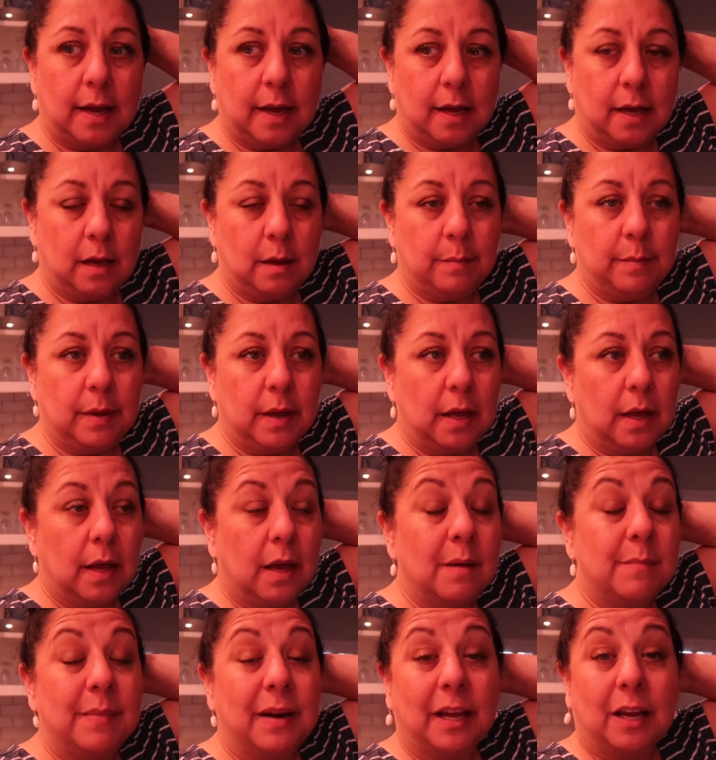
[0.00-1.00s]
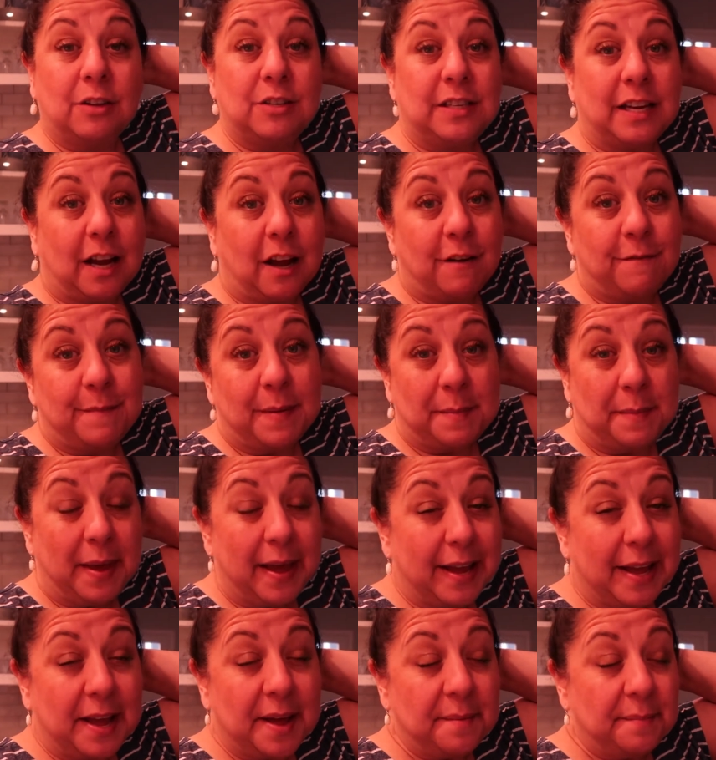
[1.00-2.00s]
um, I'm gonna go take off my
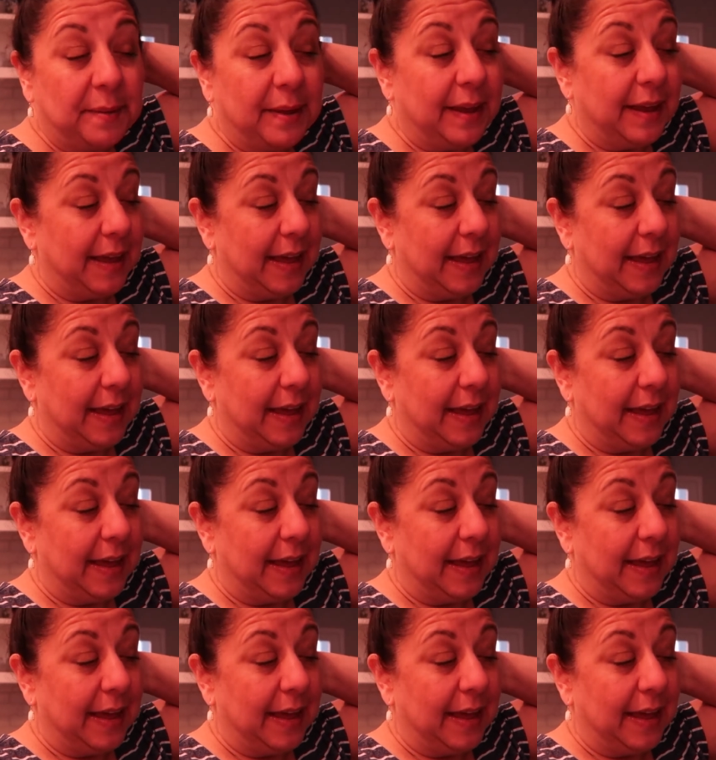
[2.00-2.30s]
makeup